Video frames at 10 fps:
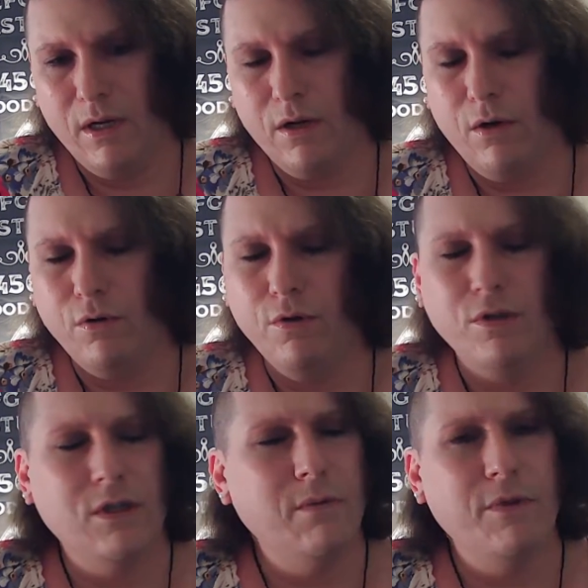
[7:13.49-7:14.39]
Go do
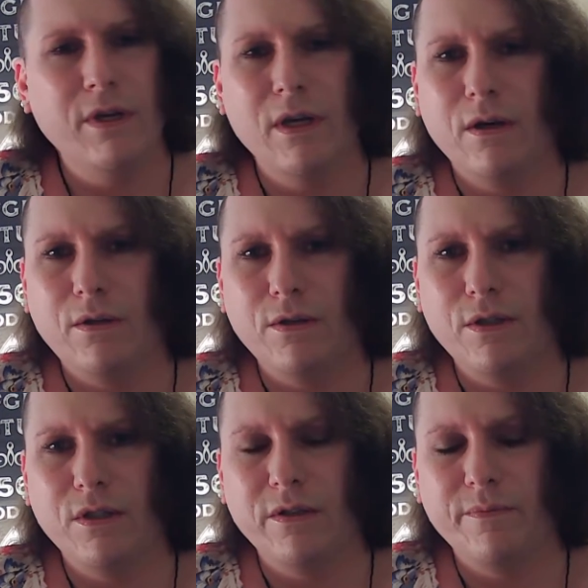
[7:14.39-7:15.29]
something
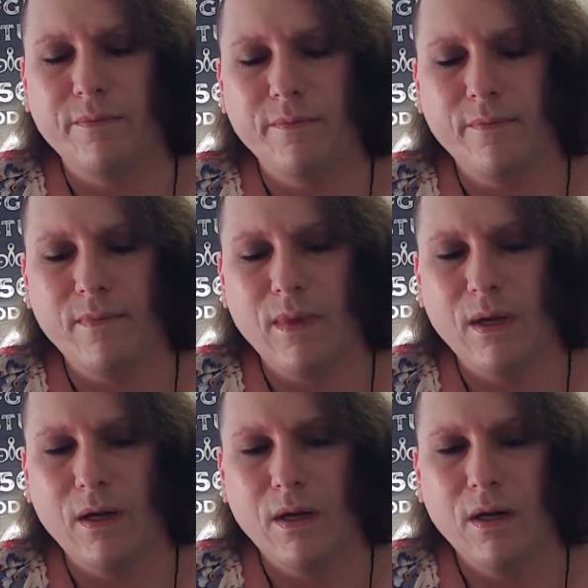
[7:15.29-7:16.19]
else.
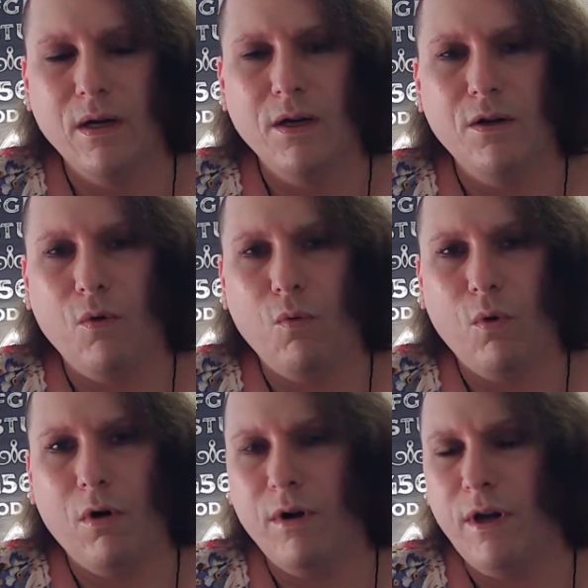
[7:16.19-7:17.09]
Don't
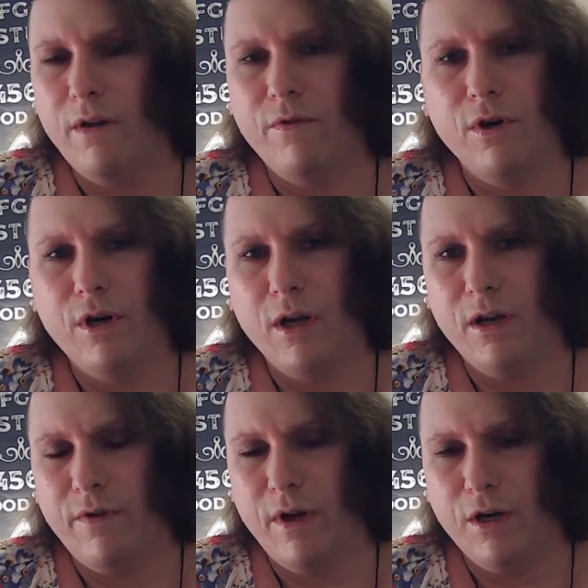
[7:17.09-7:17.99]
worry if your
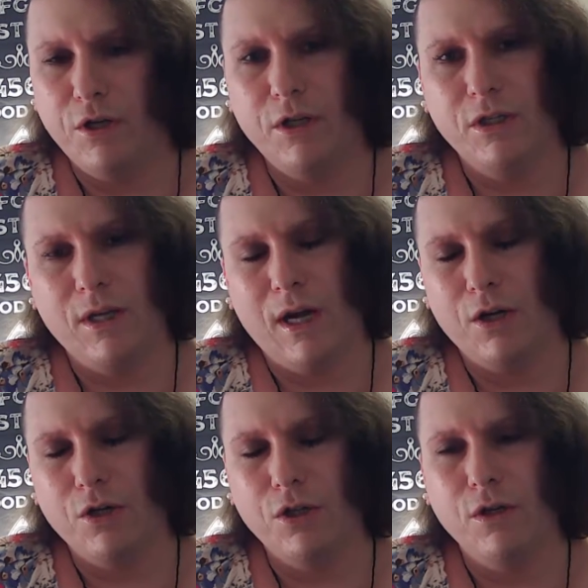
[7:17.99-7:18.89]
negative energy is
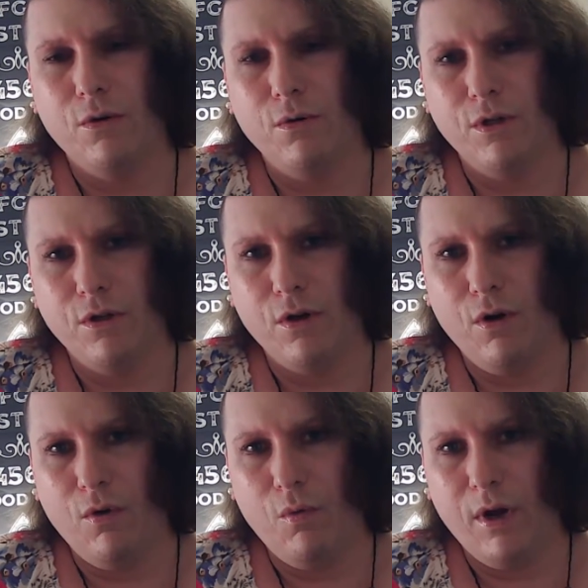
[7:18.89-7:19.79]
actually going to go
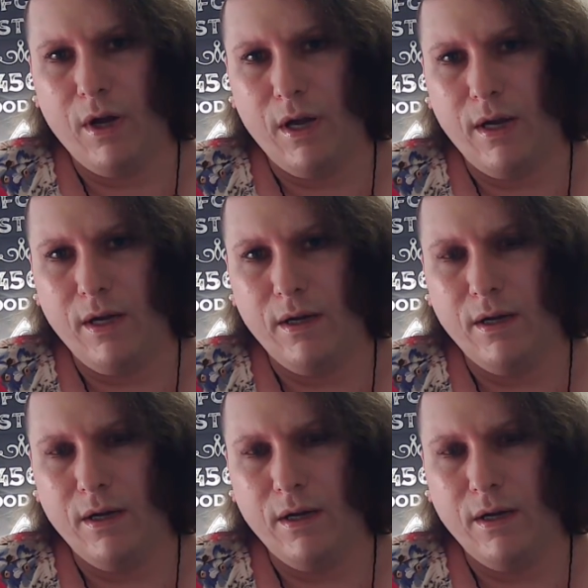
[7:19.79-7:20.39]
away.